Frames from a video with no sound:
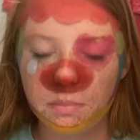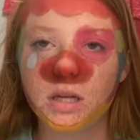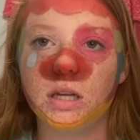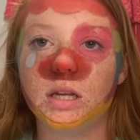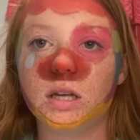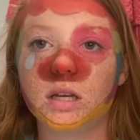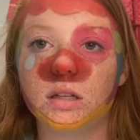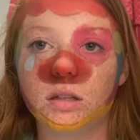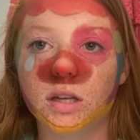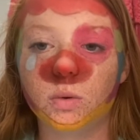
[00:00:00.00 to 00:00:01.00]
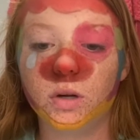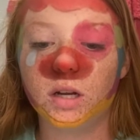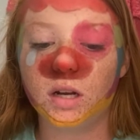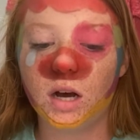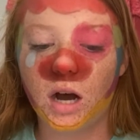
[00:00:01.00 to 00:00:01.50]
pink
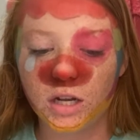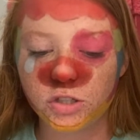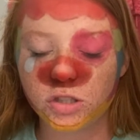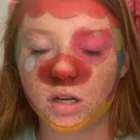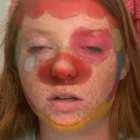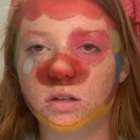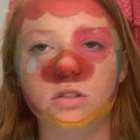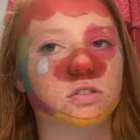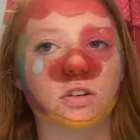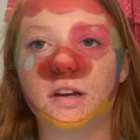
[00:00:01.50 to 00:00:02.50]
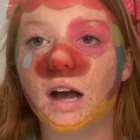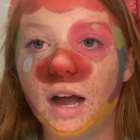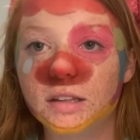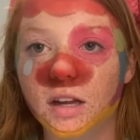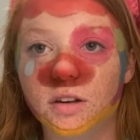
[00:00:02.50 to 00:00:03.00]
liquid
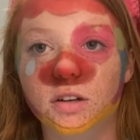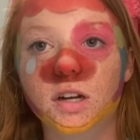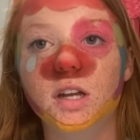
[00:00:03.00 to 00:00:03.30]
eyeliner